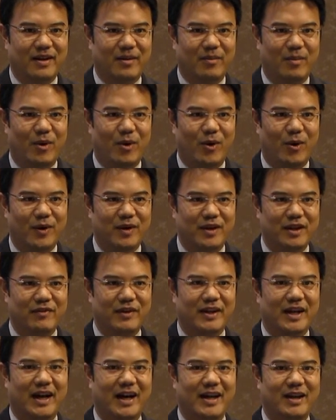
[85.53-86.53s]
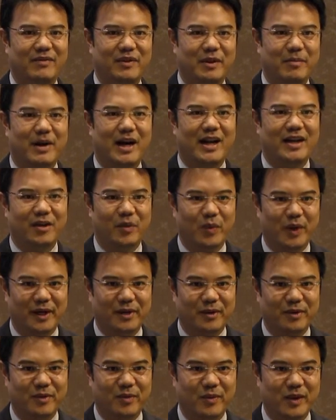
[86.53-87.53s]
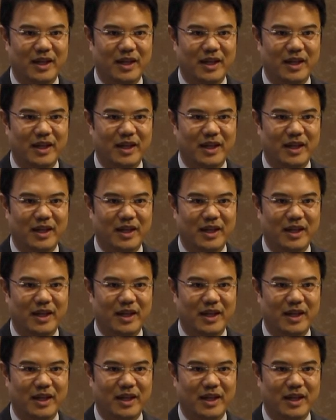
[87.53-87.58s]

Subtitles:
more different kind of demanding world,